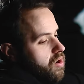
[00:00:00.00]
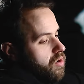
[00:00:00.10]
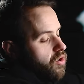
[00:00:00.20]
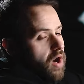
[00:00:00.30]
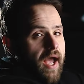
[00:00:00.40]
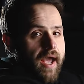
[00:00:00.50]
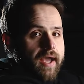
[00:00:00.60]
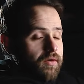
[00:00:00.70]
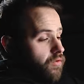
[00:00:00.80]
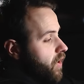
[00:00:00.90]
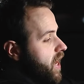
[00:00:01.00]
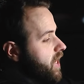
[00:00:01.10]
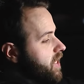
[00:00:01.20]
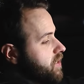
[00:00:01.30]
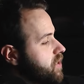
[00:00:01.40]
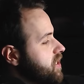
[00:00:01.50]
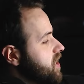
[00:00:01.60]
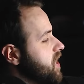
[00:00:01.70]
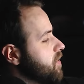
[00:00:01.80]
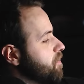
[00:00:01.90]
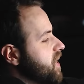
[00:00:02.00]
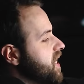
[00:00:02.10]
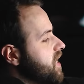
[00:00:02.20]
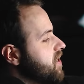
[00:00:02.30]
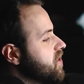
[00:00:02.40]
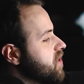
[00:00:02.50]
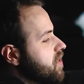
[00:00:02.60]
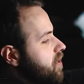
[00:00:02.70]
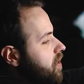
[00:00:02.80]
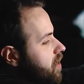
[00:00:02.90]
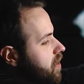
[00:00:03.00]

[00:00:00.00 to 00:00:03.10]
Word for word: Alright, ready to see the beast?